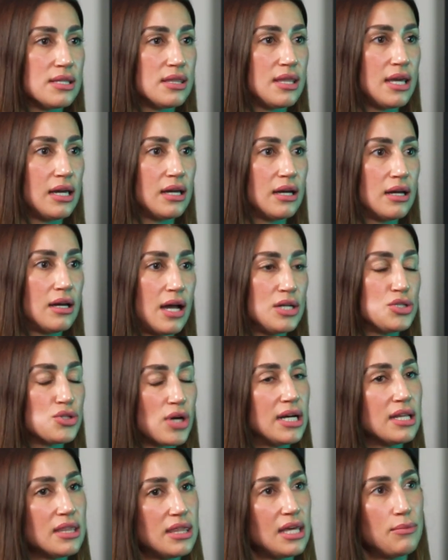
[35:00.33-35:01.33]

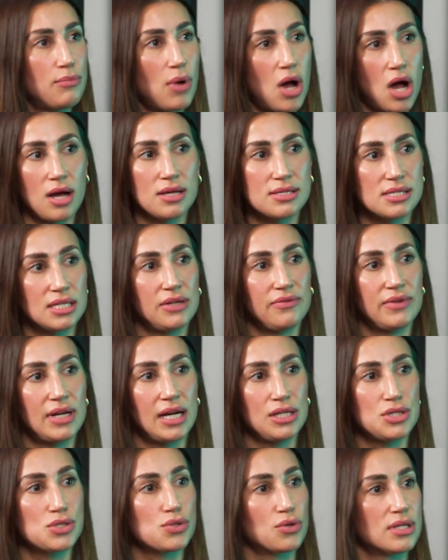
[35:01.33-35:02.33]
think positive in
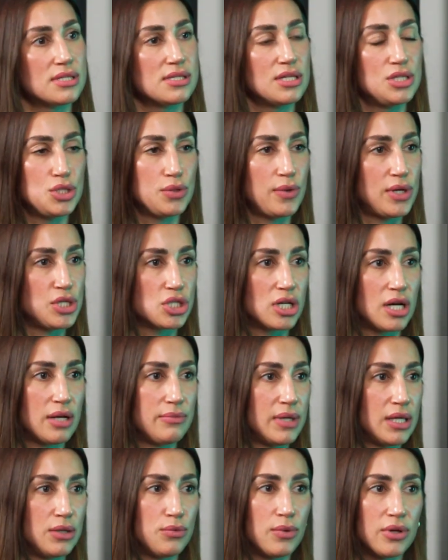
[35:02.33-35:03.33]
any sort of situation I'm in,